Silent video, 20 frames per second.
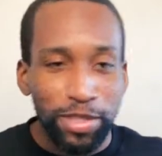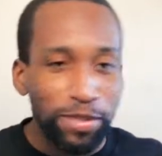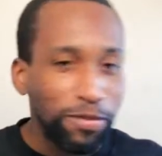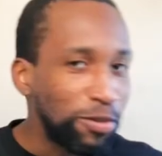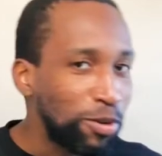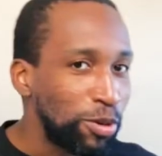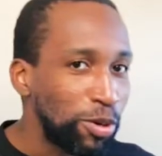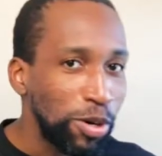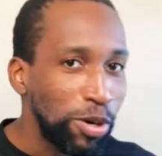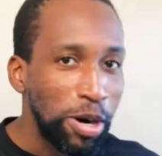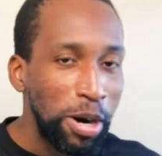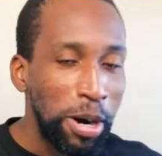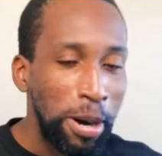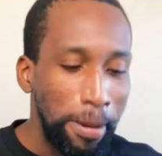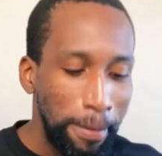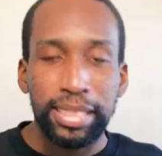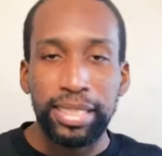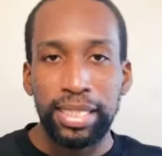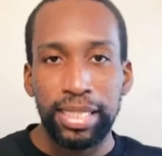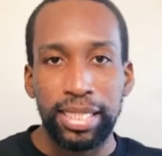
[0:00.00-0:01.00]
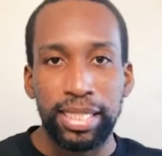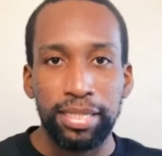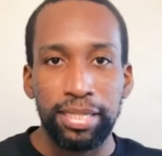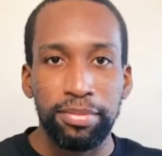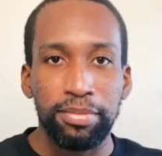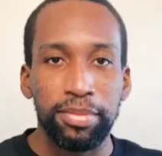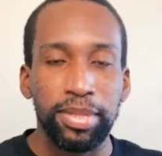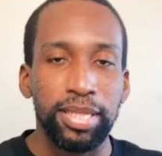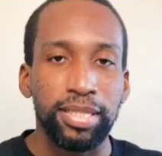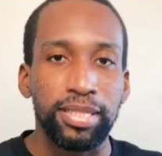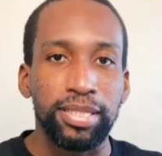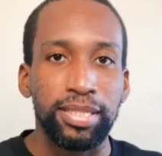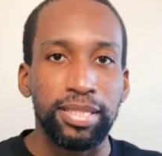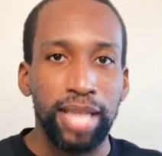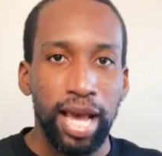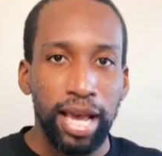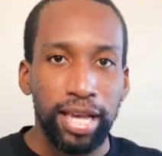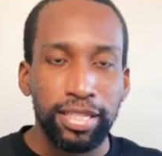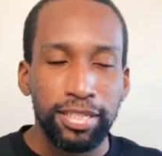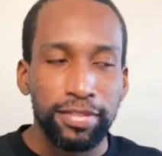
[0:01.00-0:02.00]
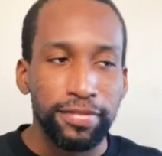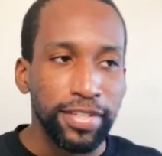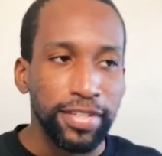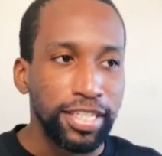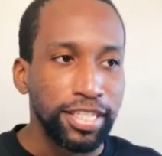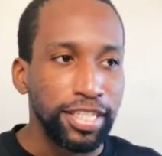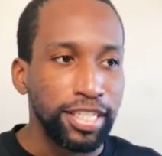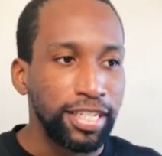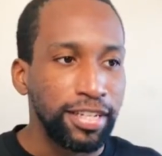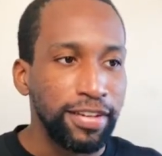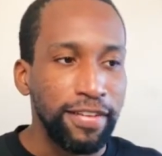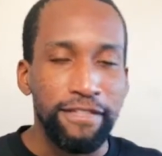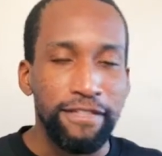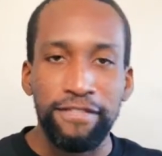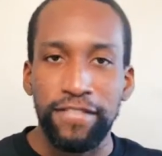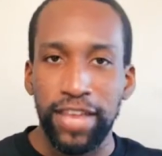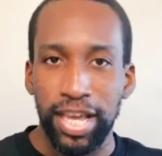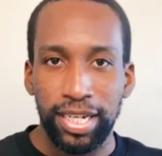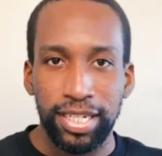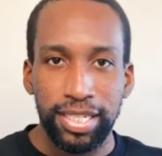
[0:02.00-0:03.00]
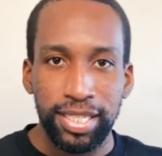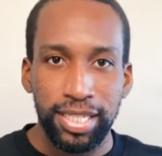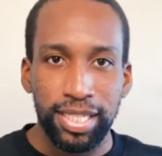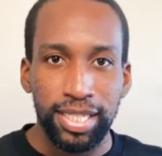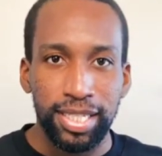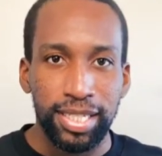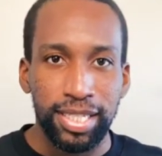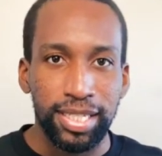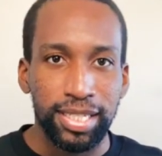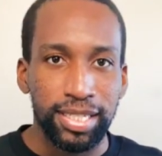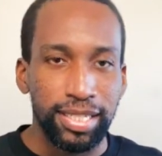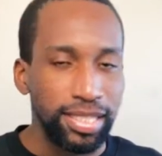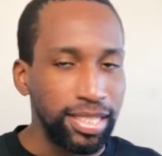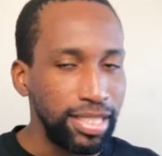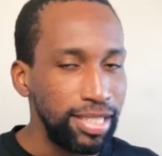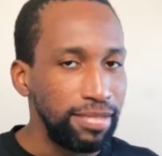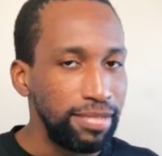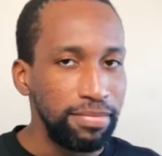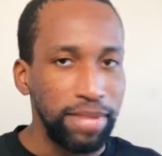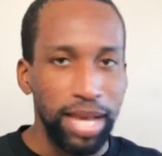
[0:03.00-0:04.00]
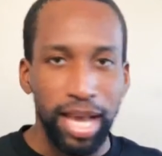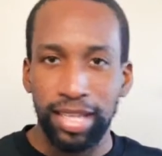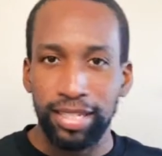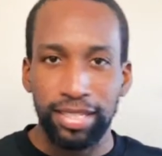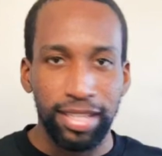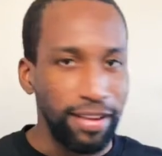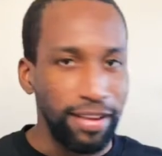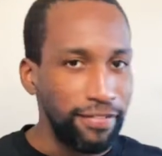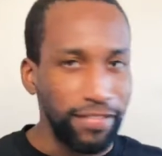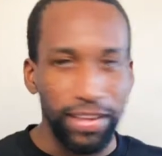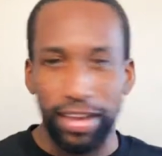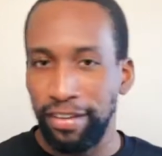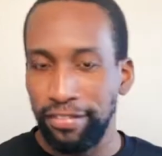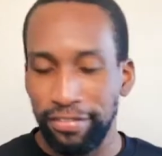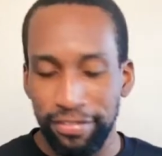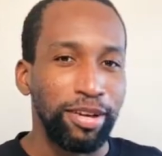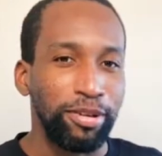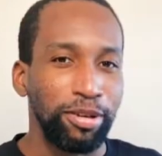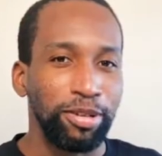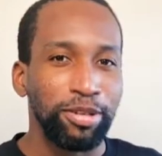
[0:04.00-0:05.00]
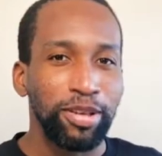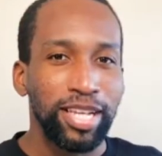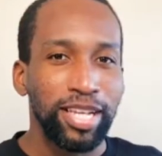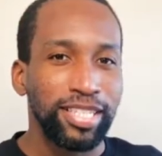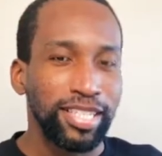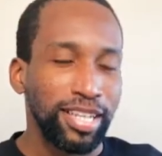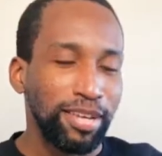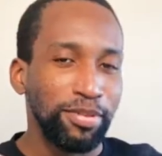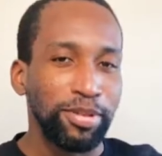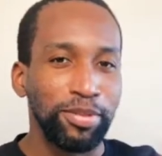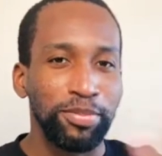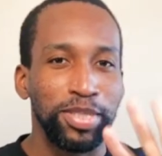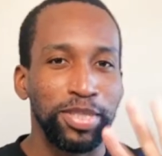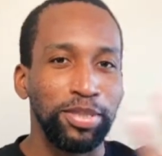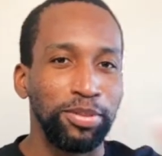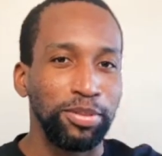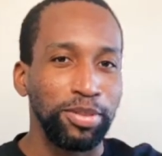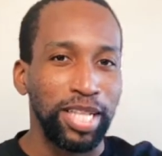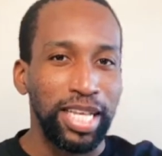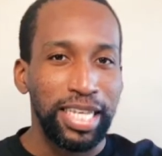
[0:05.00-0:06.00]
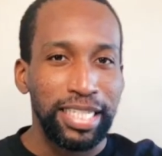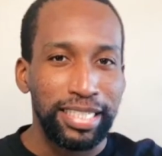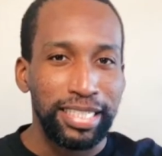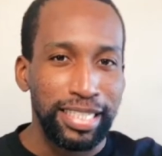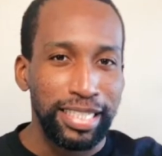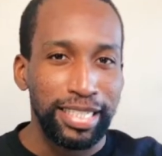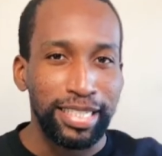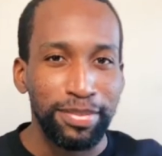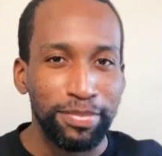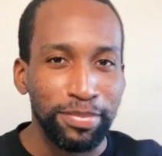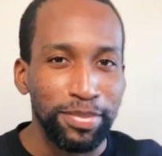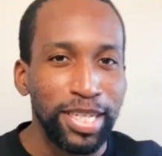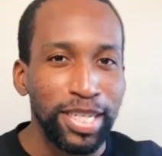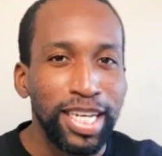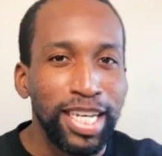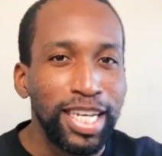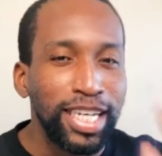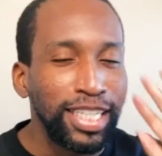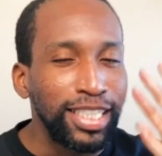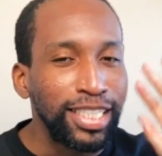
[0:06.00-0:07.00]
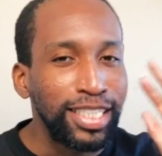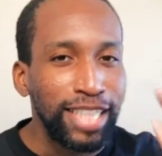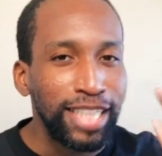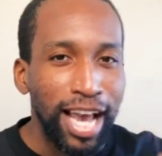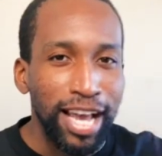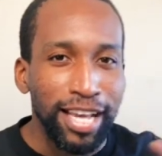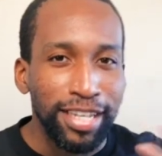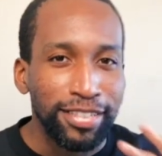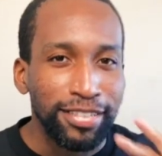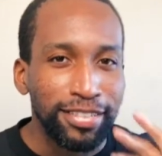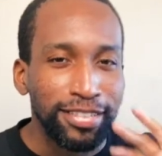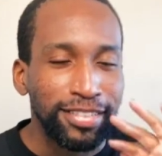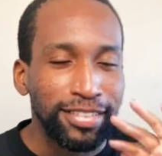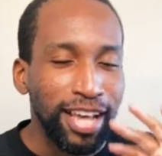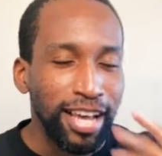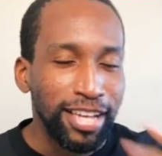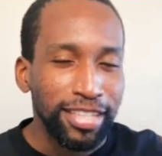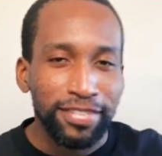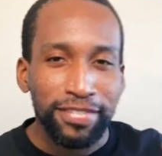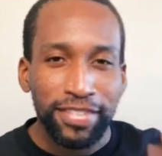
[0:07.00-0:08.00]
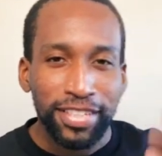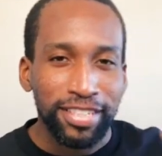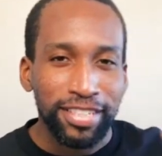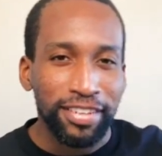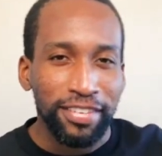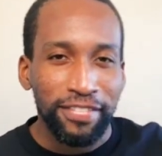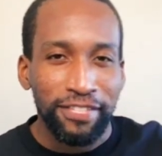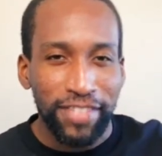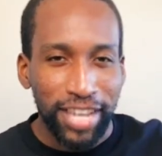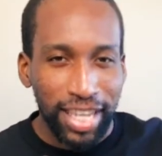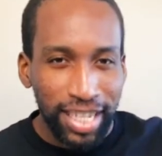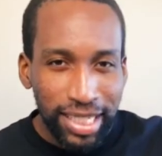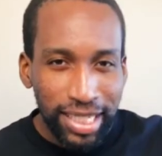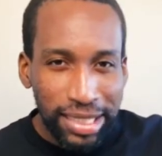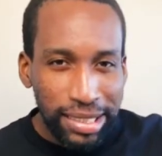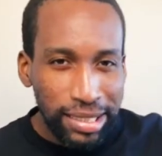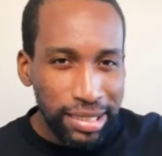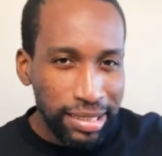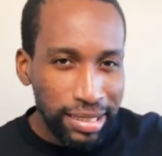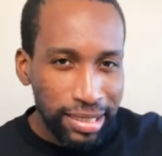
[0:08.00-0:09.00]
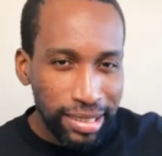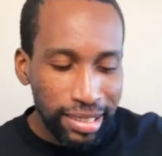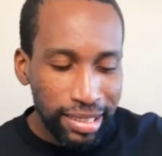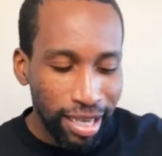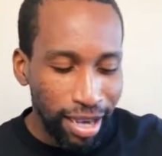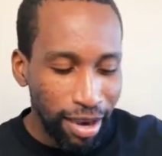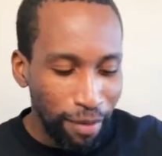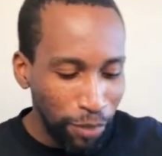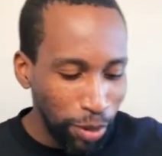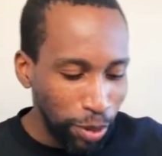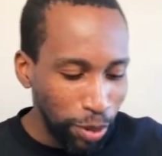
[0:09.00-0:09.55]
for Team Science Fiction Fantasy Team SFF. Although I say I'm going to be doing like Team Science Science Fiction and Fantasy, I'm going